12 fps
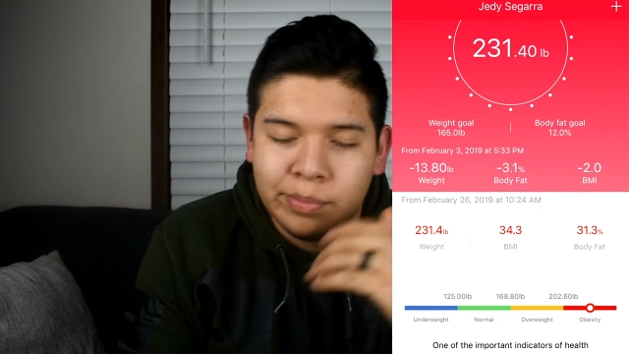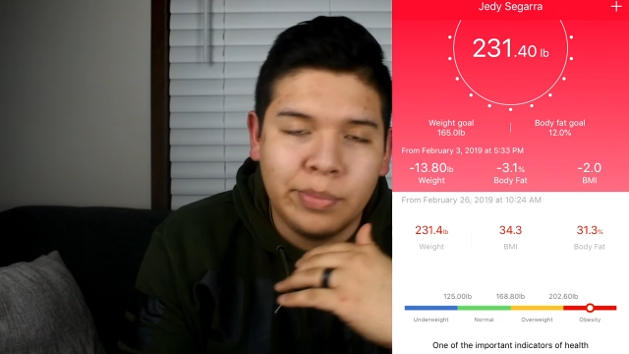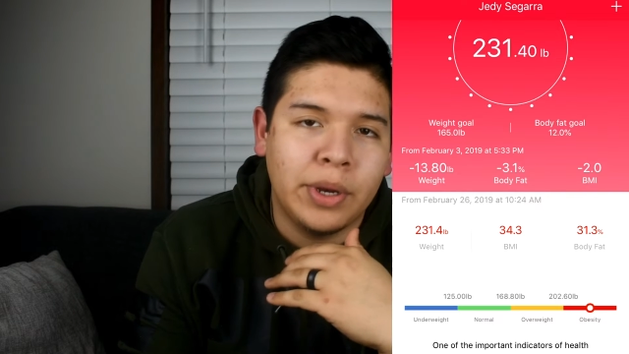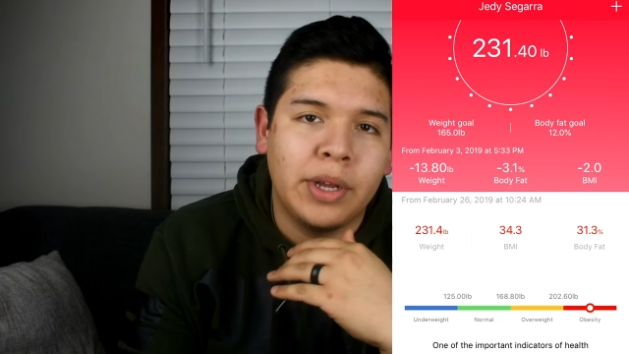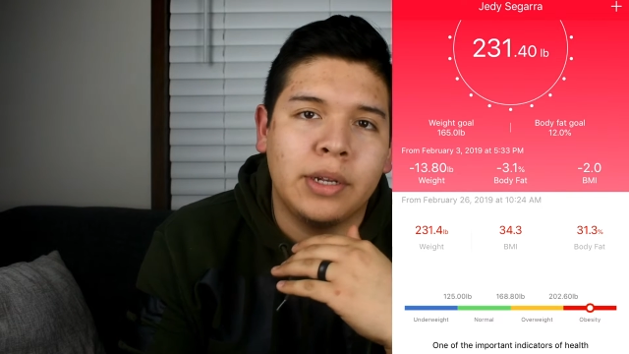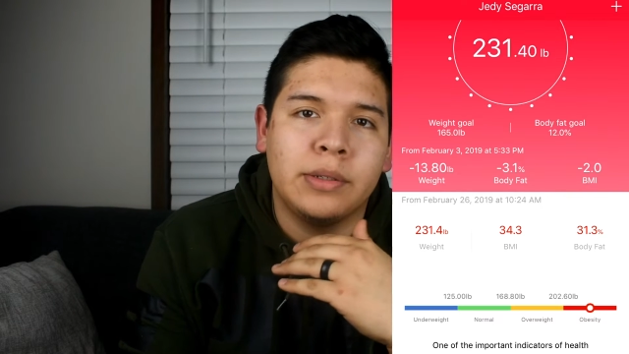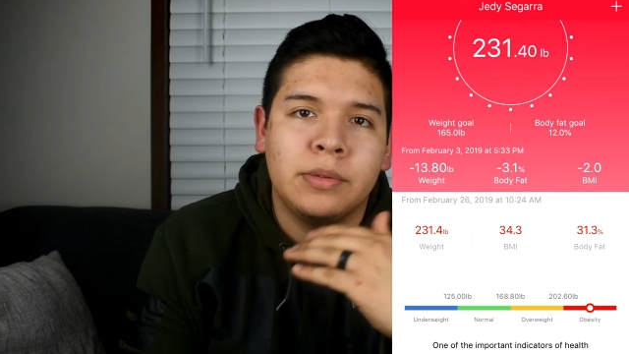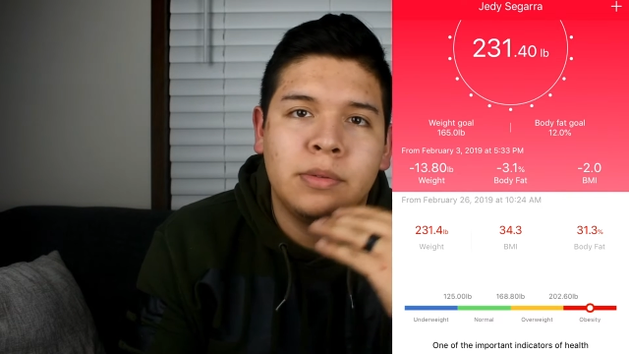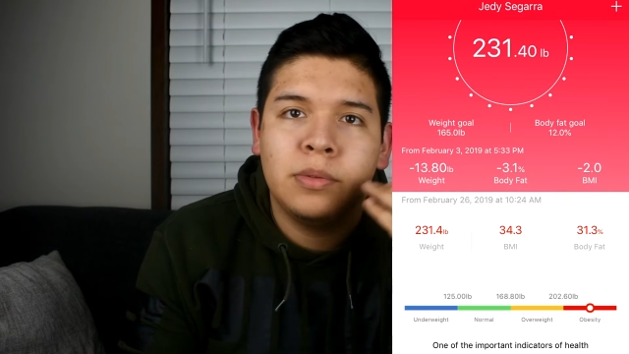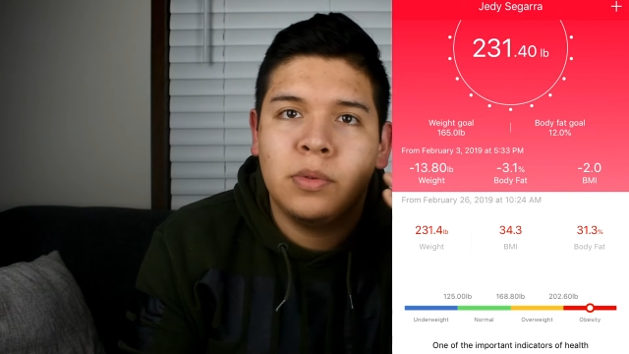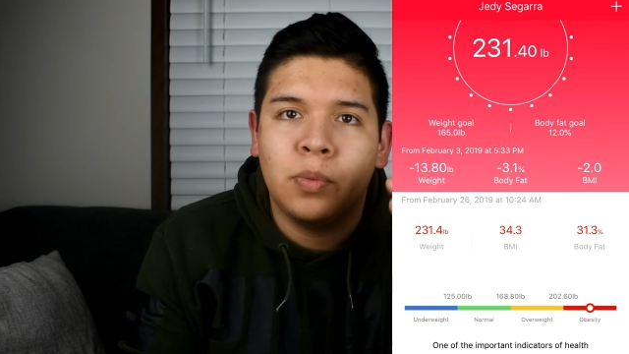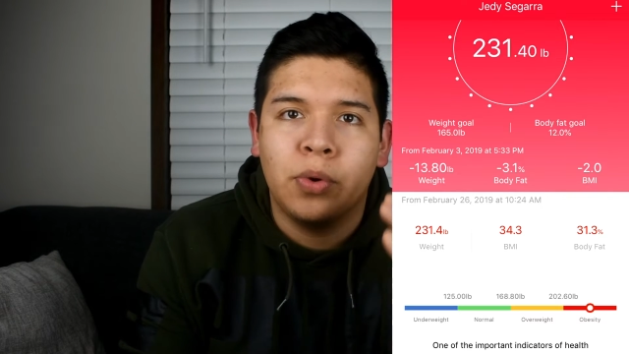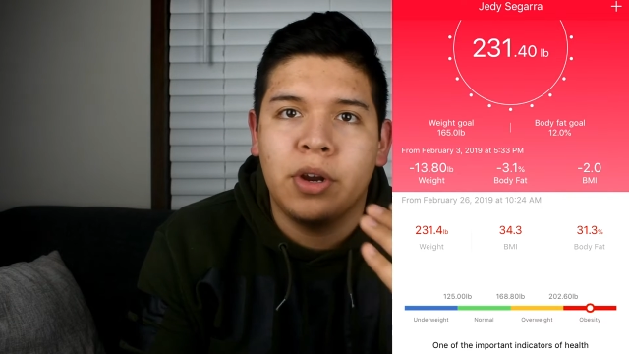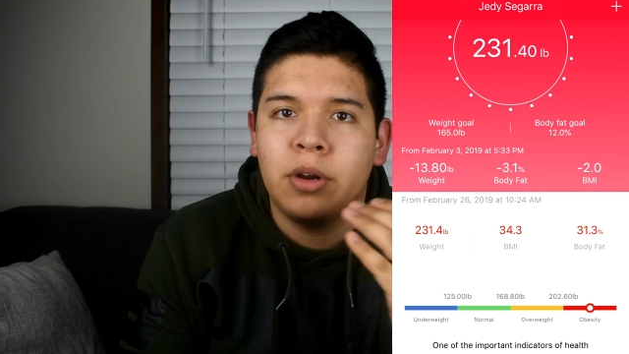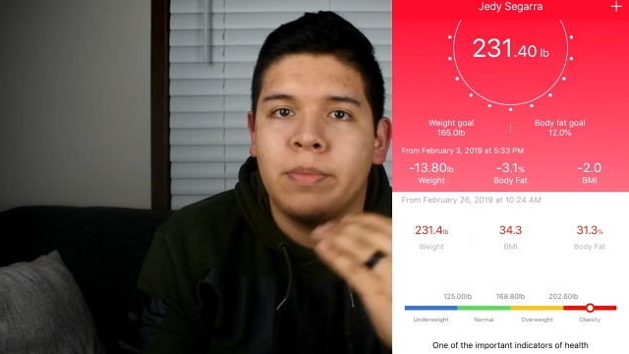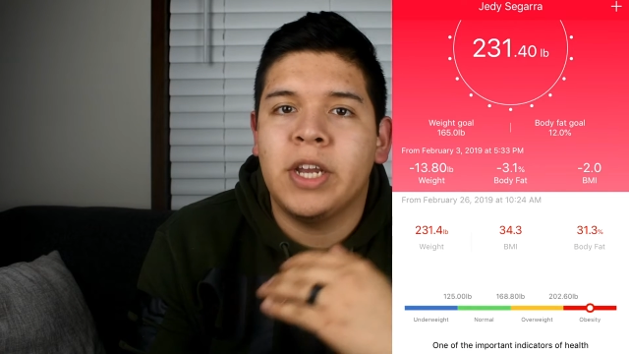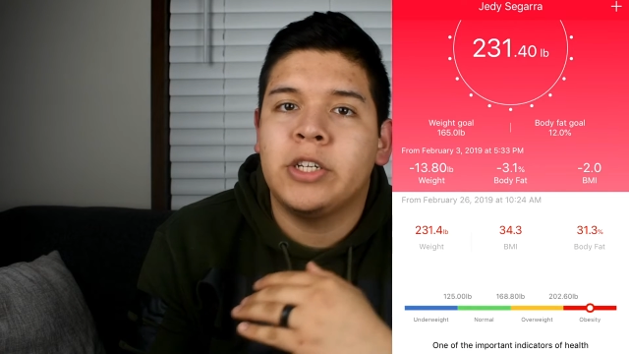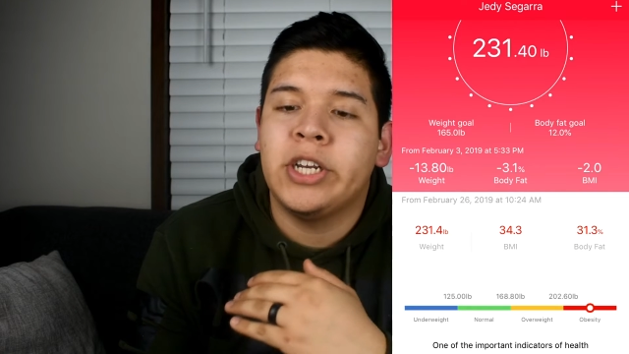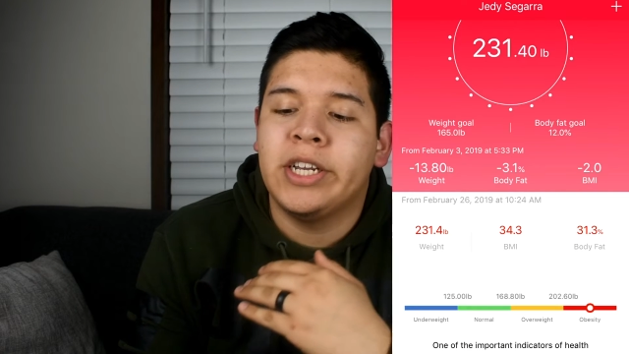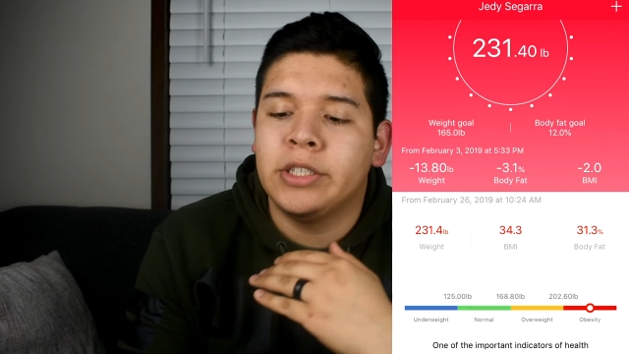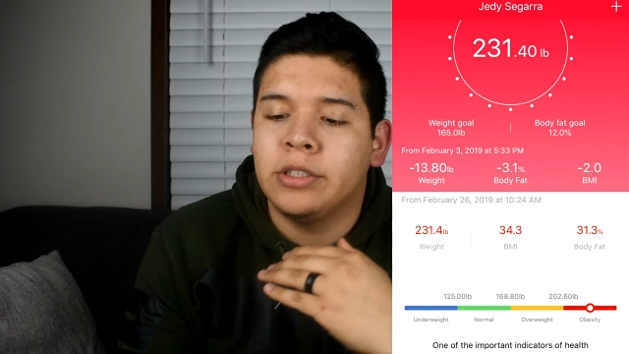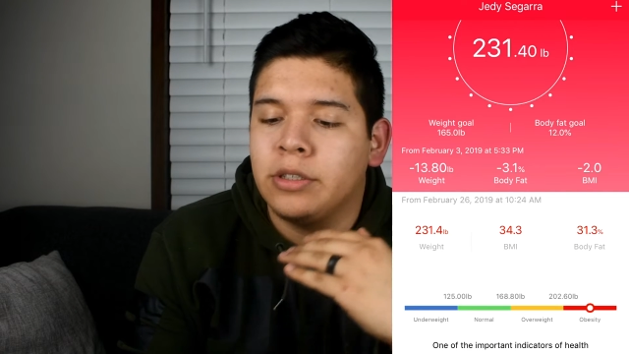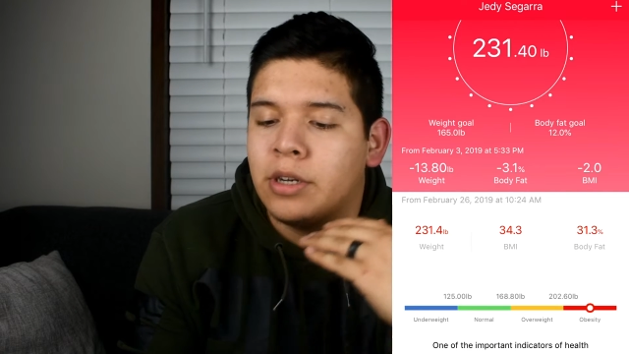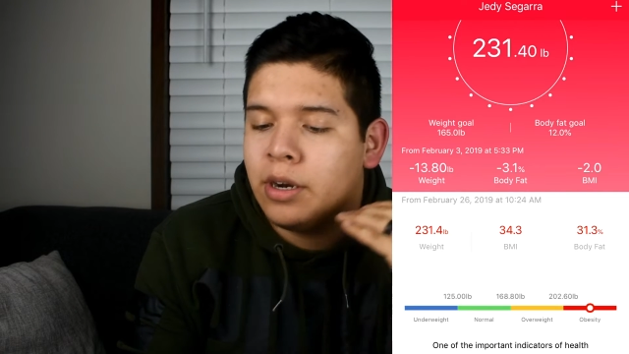But we're here to make
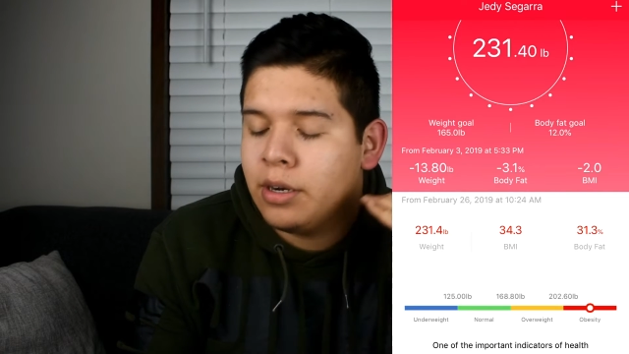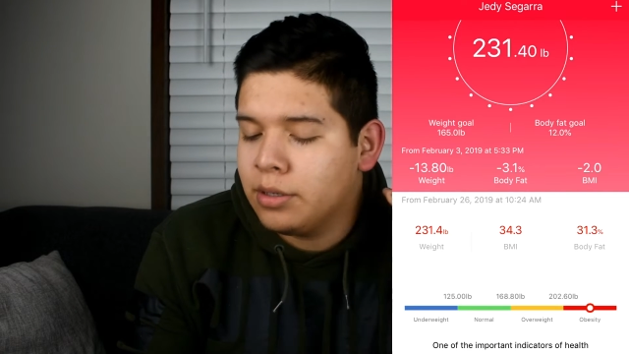changes, all right?